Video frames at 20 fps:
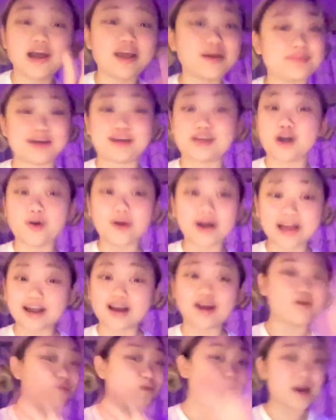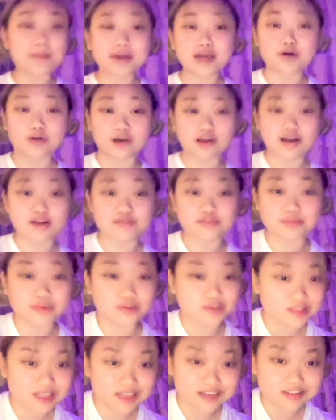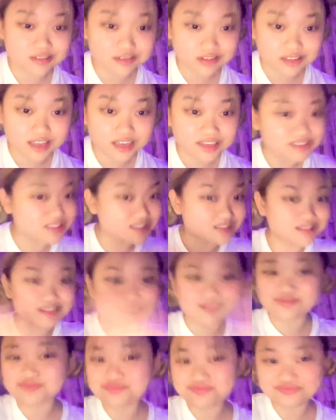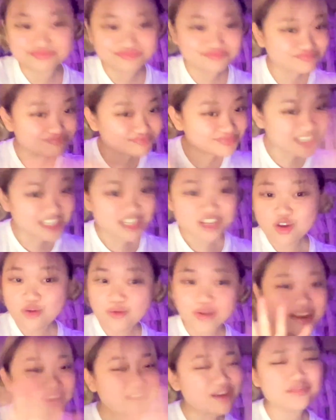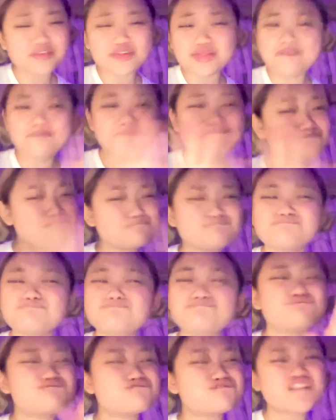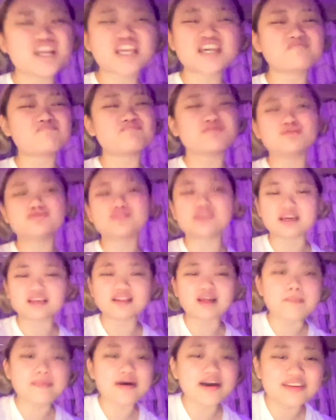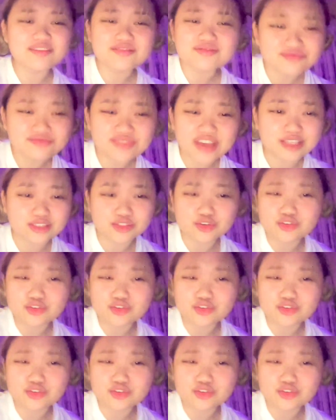Why am I going? Why am I going off on beauty standards right now? Just it, we're here for the freaking music, not my face.